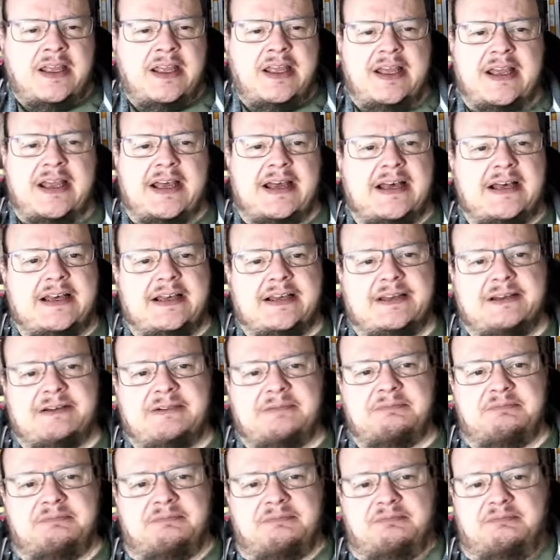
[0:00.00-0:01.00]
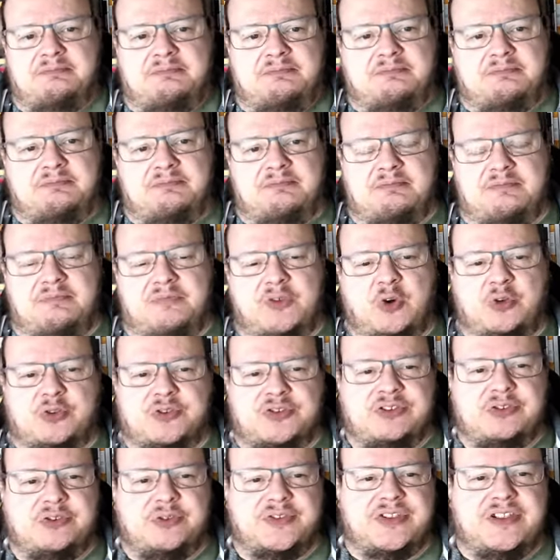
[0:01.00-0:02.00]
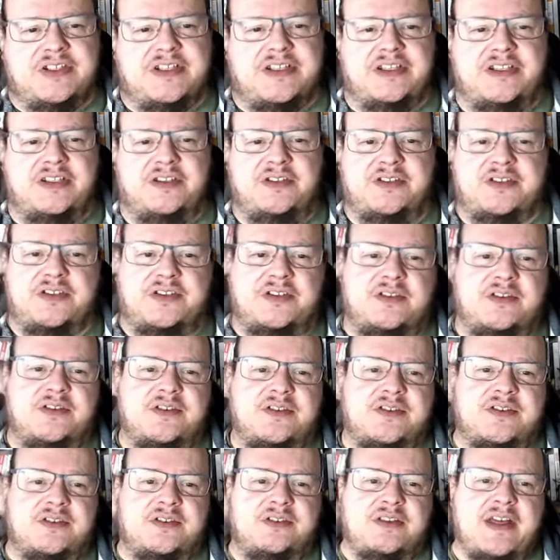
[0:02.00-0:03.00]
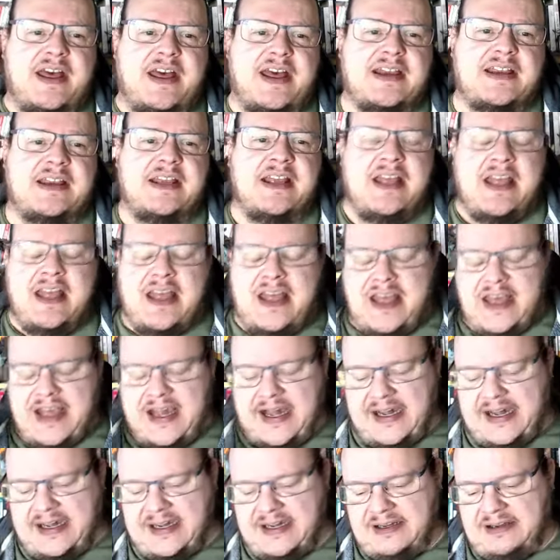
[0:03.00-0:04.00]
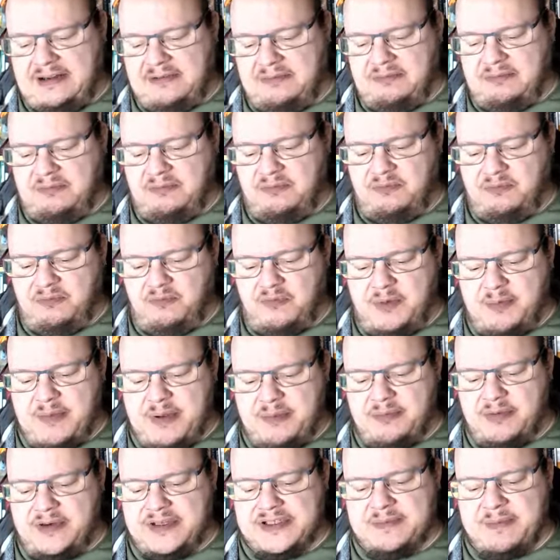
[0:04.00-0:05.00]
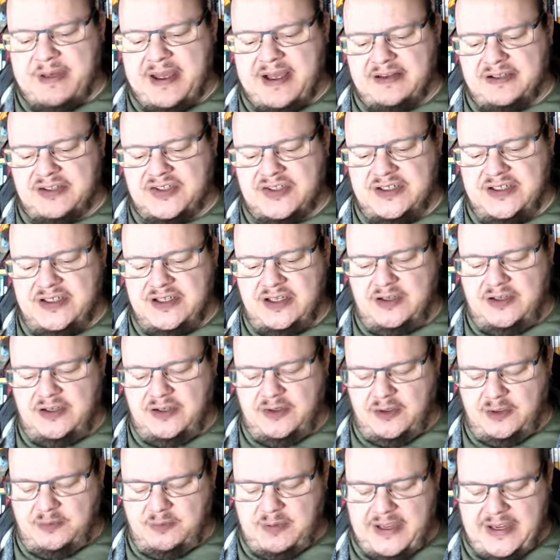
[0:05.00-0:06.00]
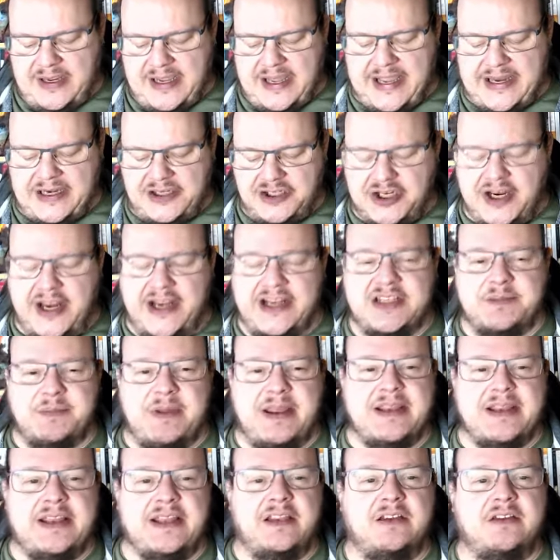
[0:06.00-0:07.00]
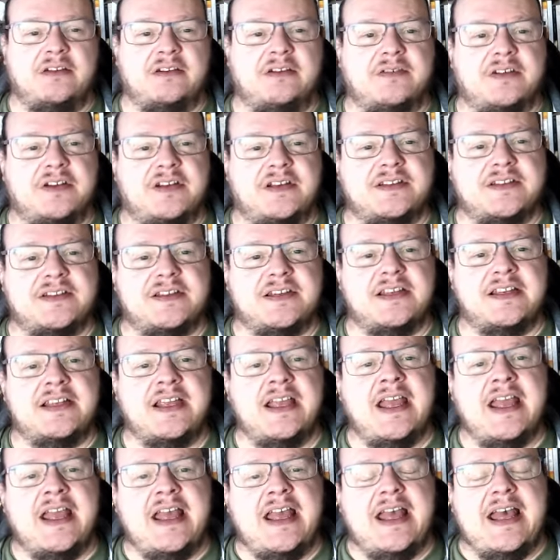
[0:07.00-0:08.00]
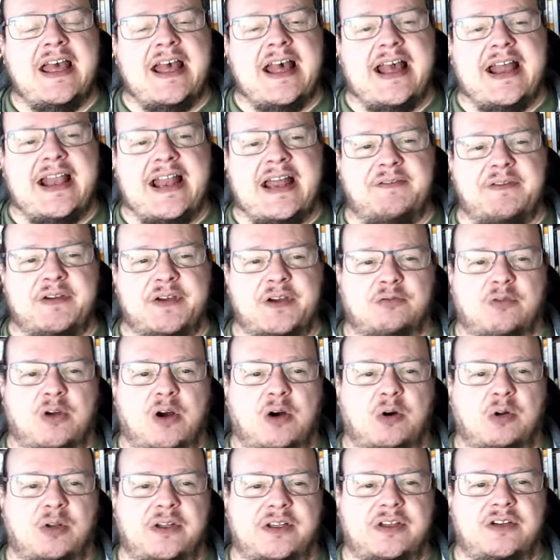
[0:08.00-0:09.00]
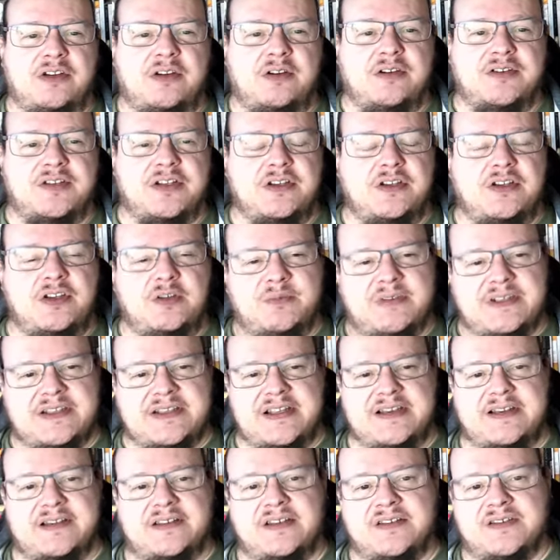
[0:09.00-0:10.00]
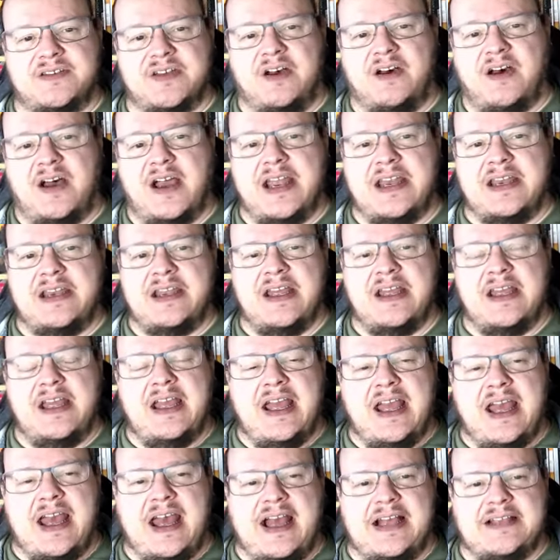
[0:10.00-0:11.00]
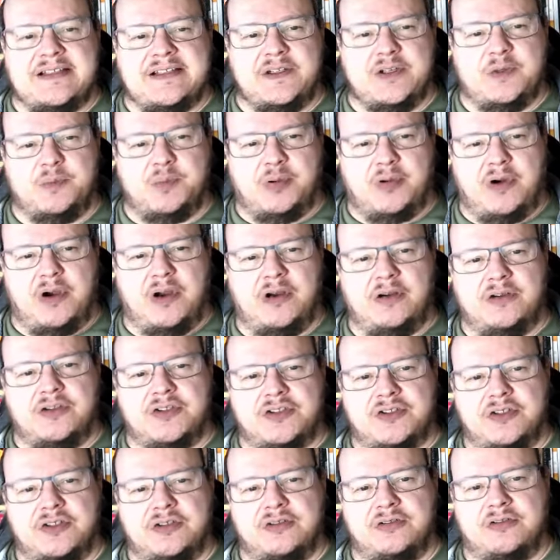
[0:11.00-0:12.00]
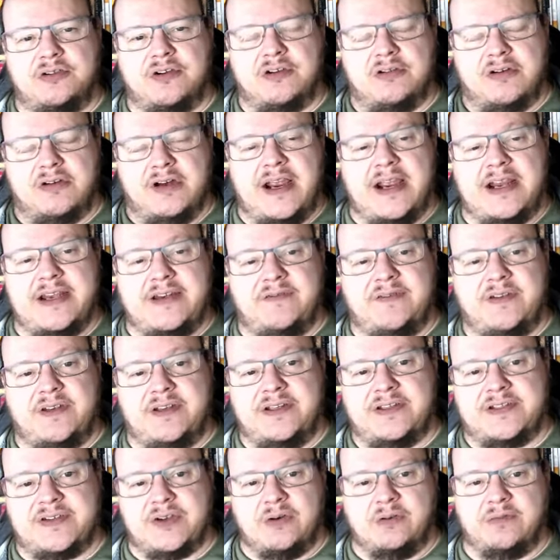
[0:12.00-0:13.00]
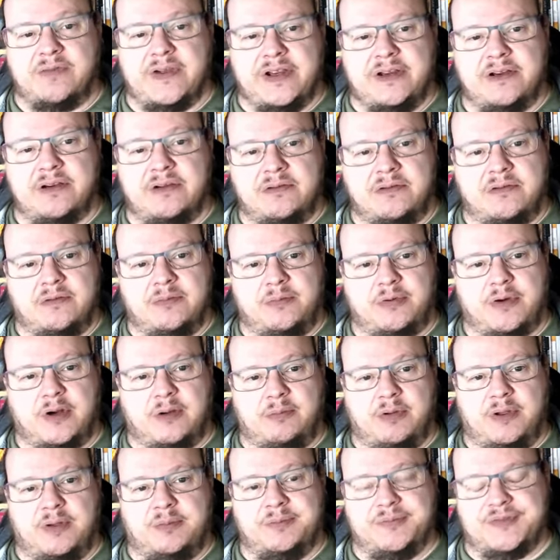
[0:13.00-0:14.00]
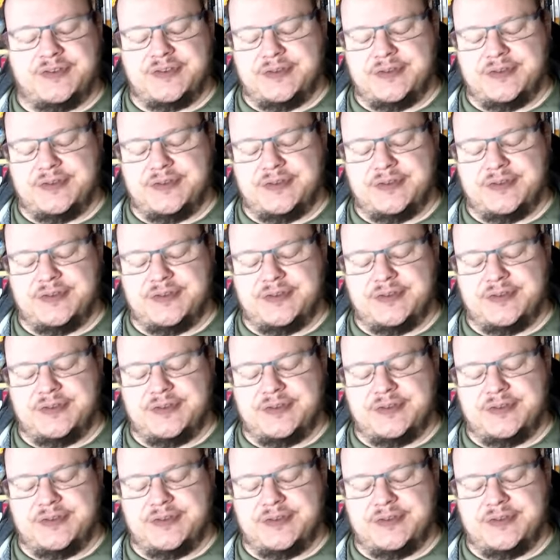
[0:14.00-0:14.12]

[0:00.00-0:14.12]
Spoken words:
All CQU students do that. Remember, it's about CQU being a change-making university and having a role in using human-centered design as an approach to creatively solving problems.